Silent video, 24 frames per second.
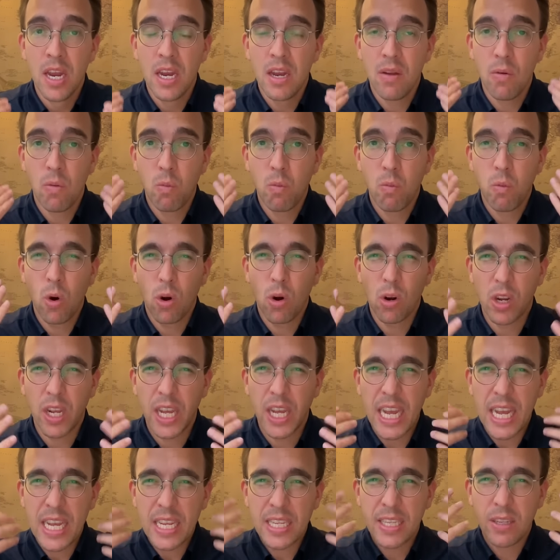
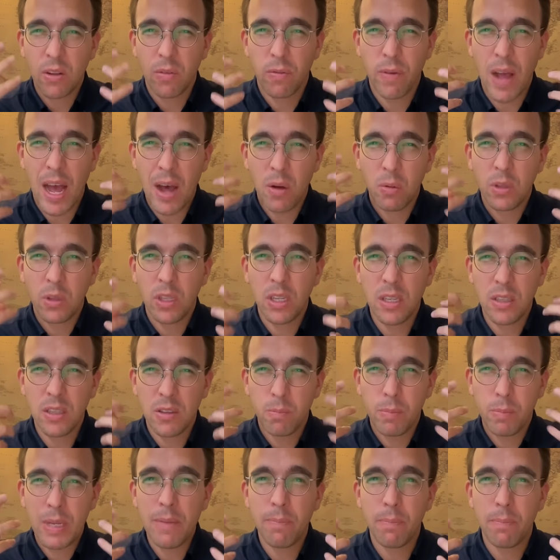workings of how these
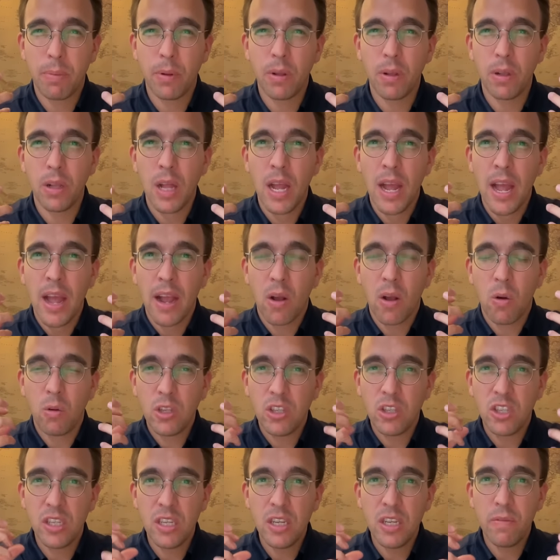people
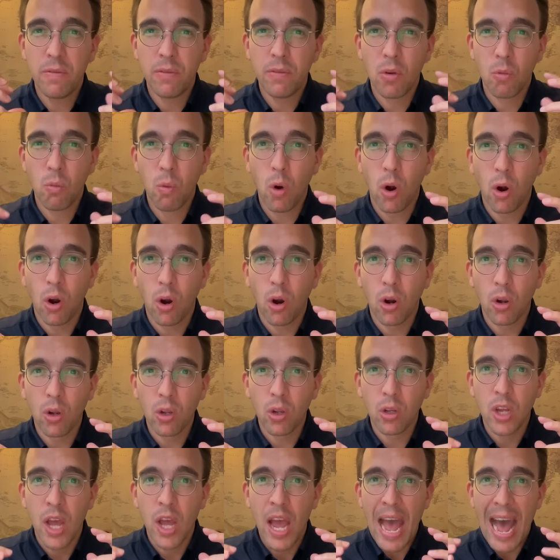conceive the
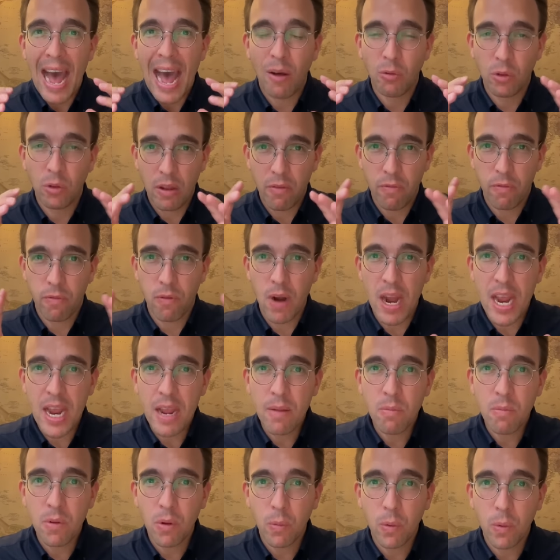world, how they
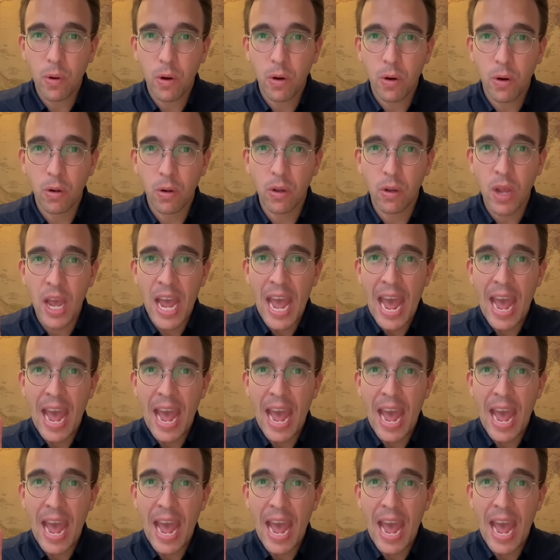frame the world,